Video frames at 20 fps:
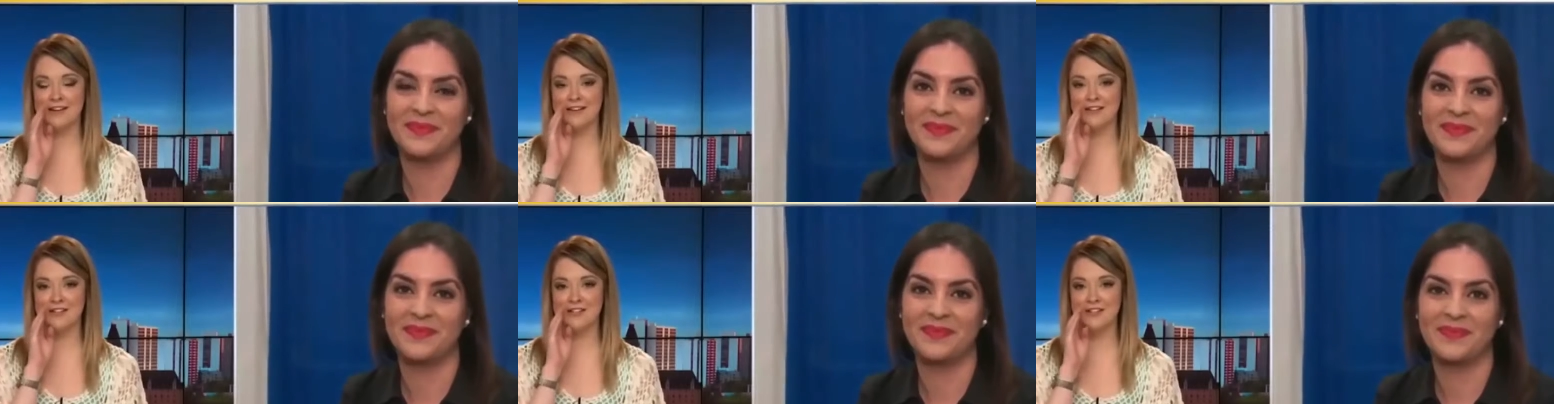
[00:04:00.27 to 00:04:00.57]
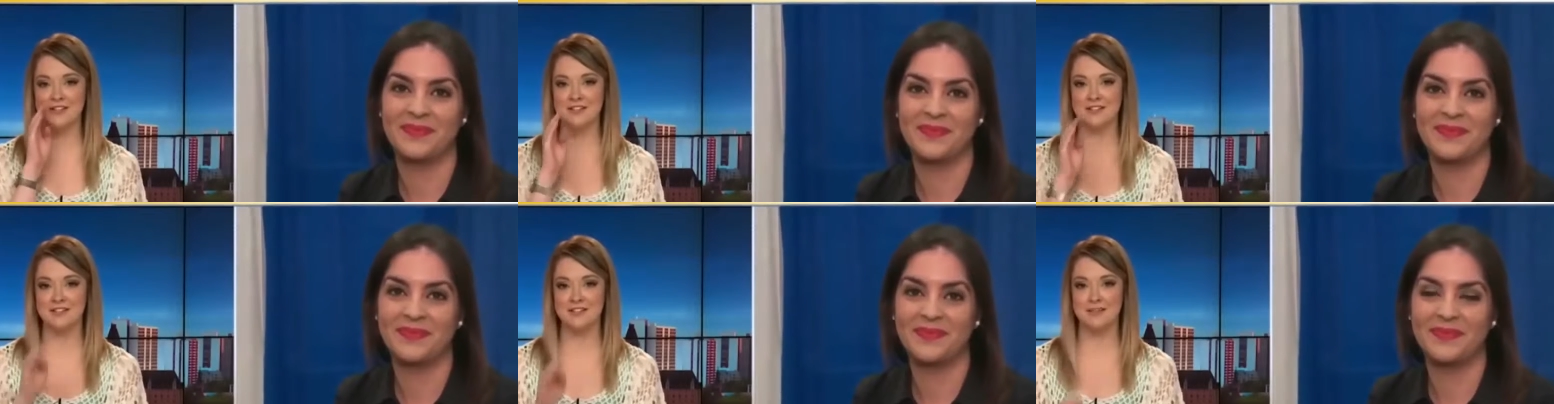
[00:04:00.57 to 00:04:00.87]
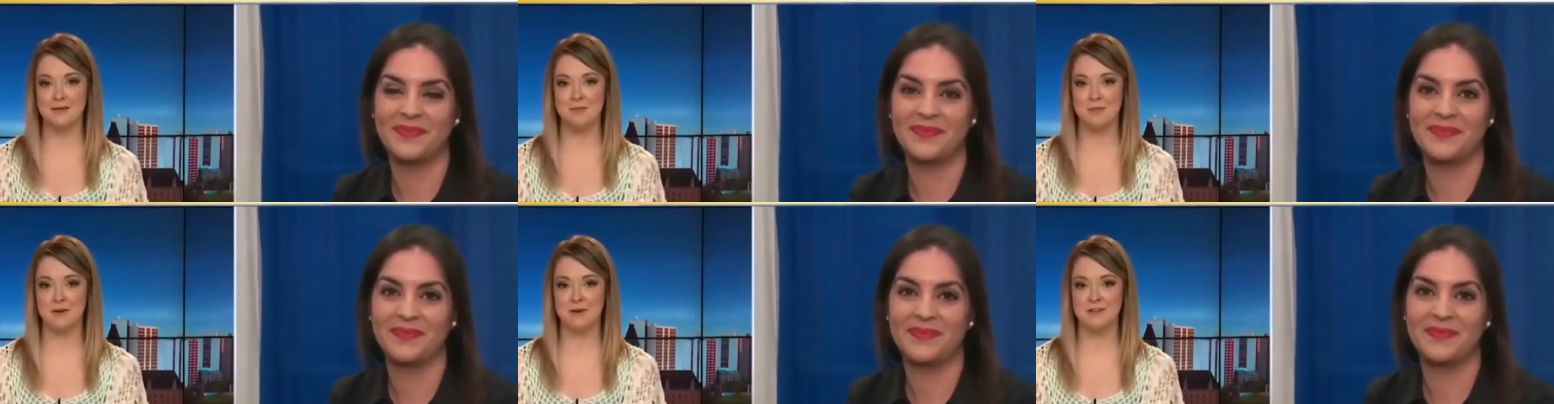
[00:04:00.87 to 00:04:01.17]
Speaker 1: thinks
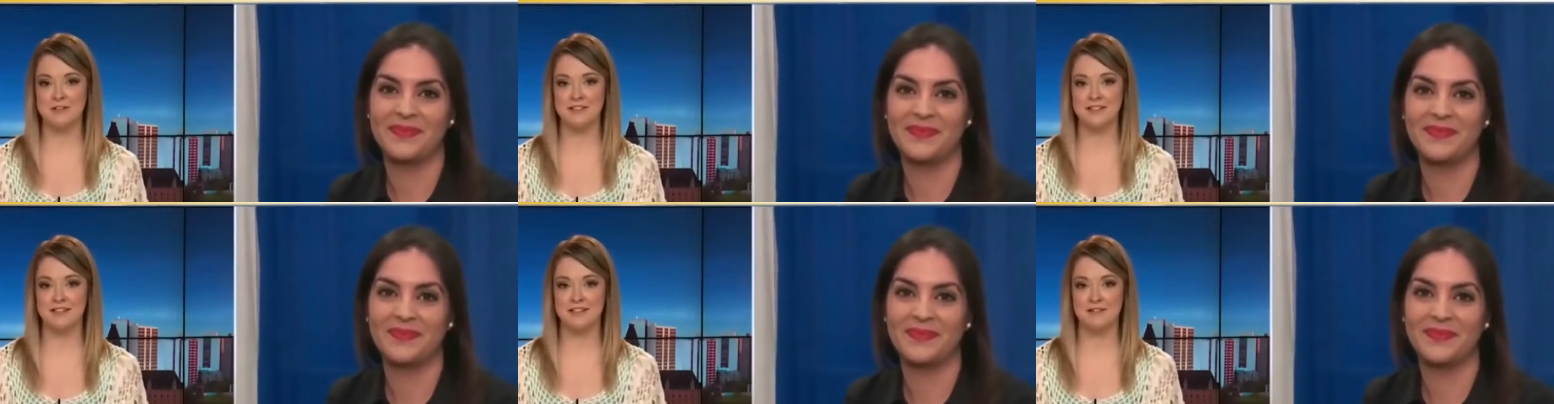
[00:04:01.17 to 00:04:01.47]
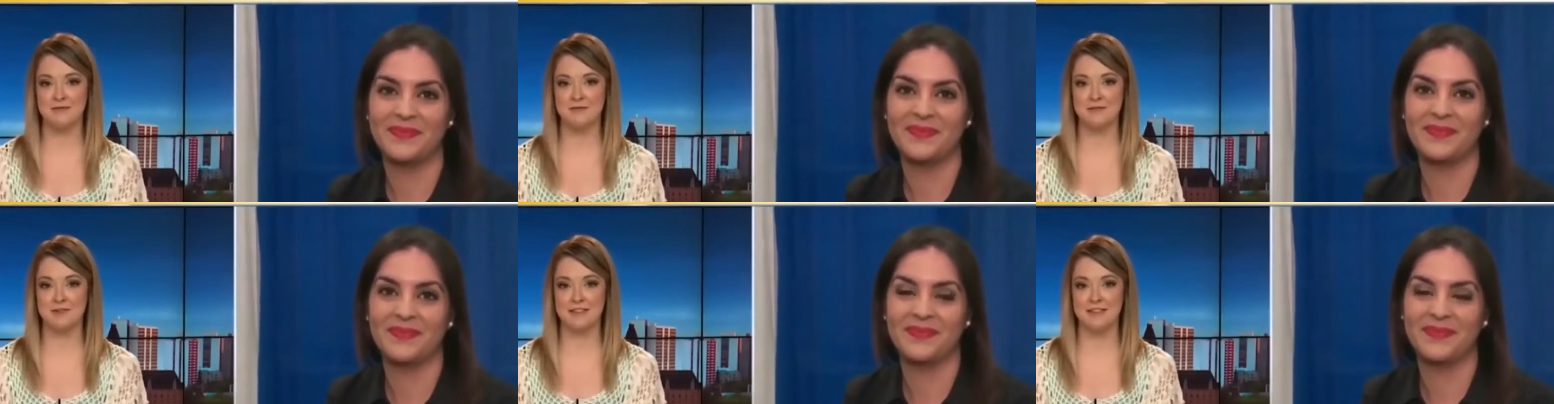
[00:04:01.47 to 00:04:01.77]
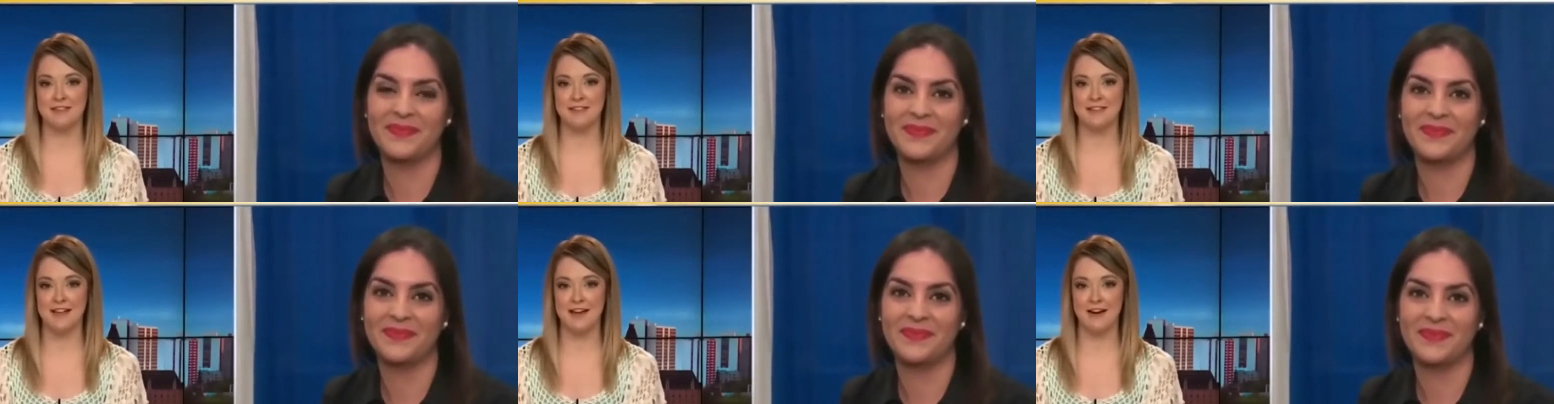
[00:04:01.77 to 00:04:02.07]
she's the person
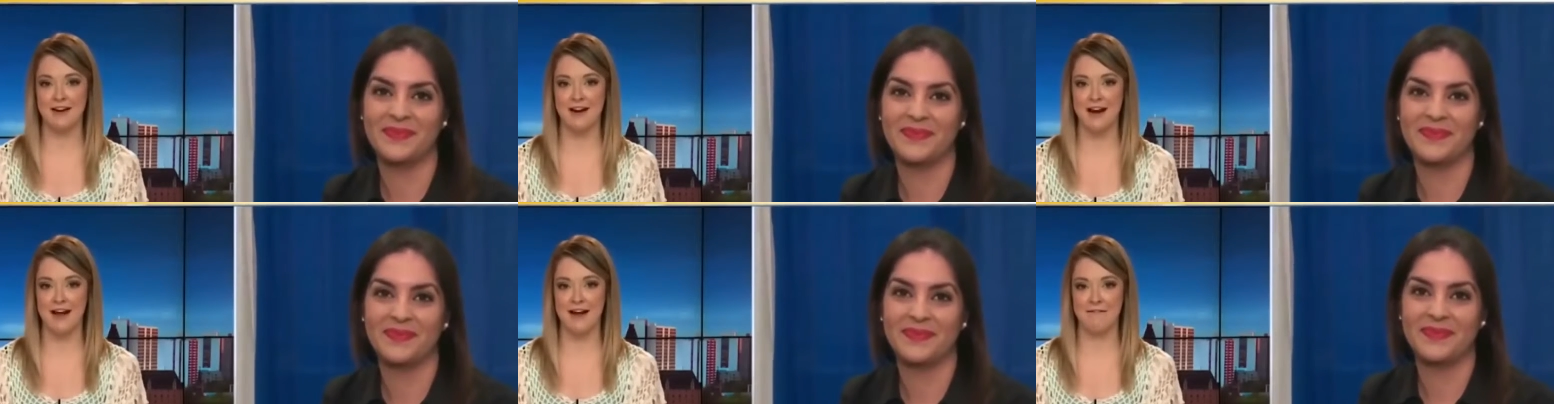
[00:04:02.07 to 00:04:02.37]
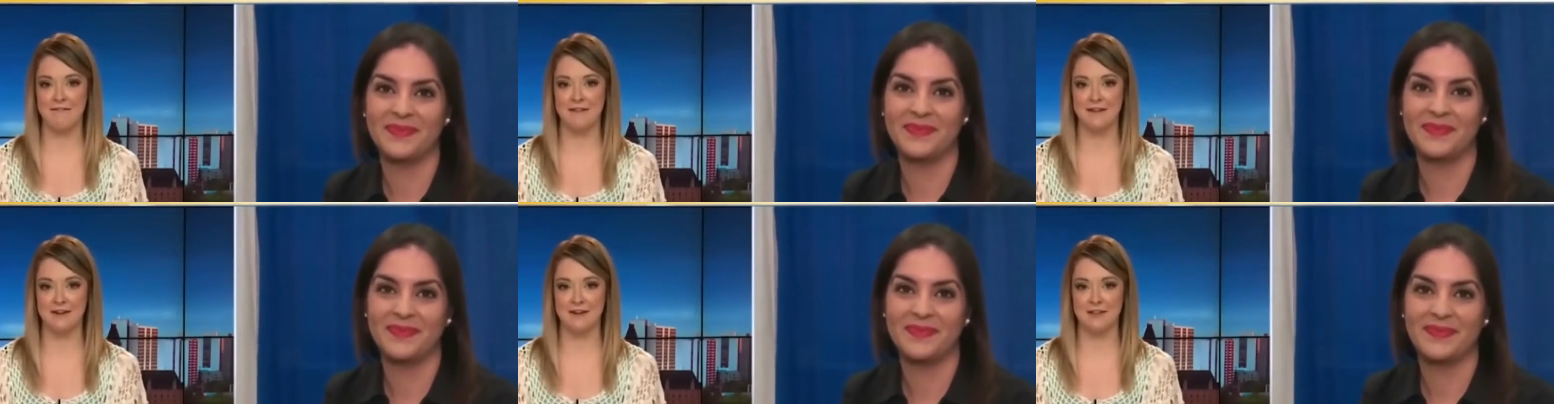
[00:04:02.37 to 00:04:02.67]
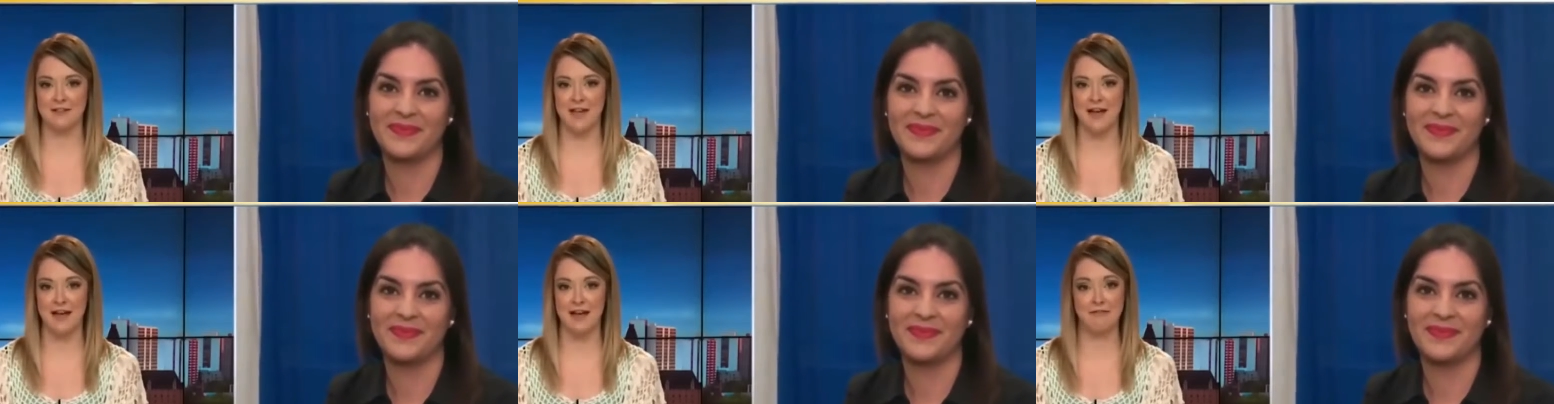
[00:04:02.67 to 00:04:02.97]
with the letter F in
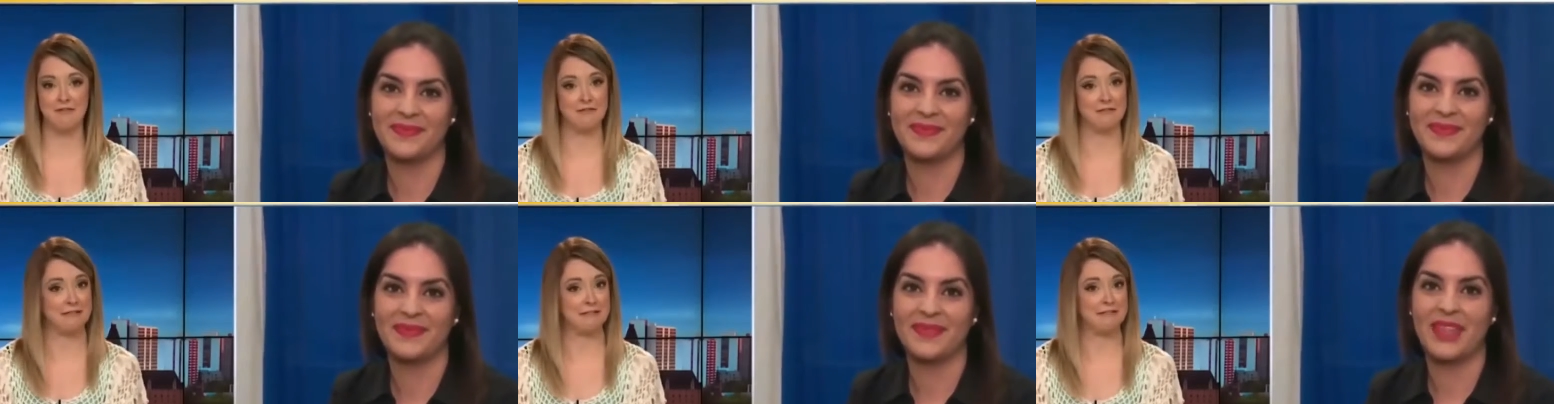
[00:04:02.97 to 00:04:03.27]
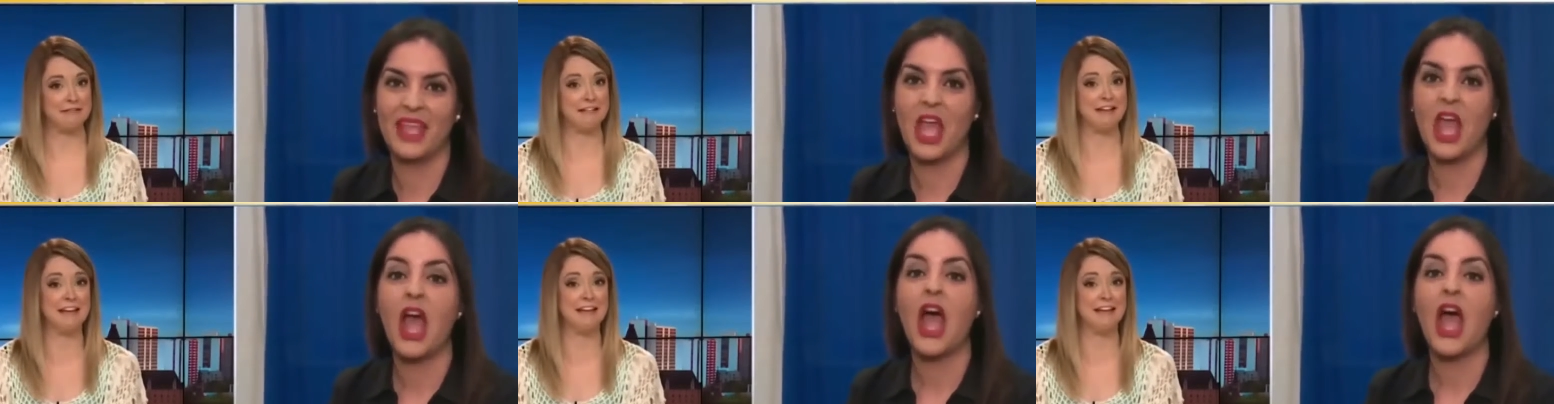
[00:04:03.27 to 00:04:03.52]
your life.